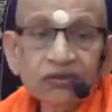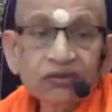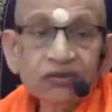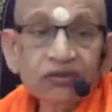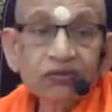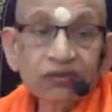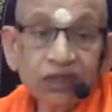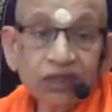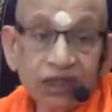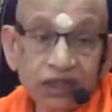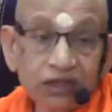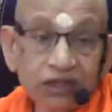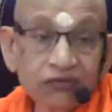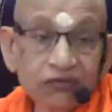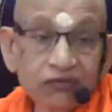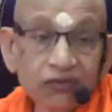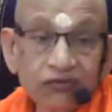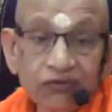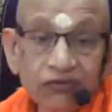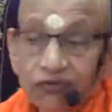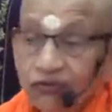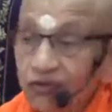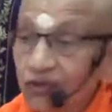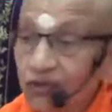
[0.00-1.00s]
So that is
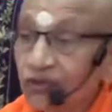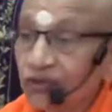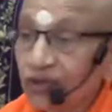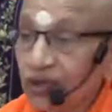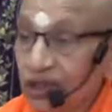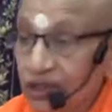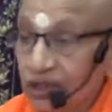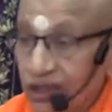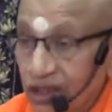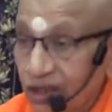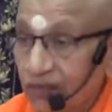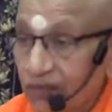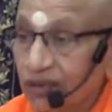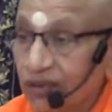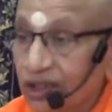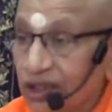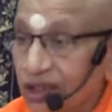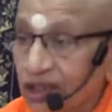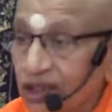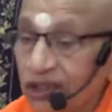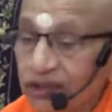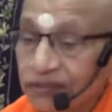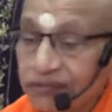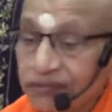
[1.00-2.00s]
what we want to
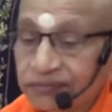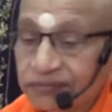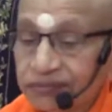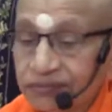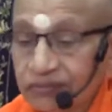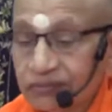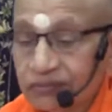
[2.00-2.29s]
establish here.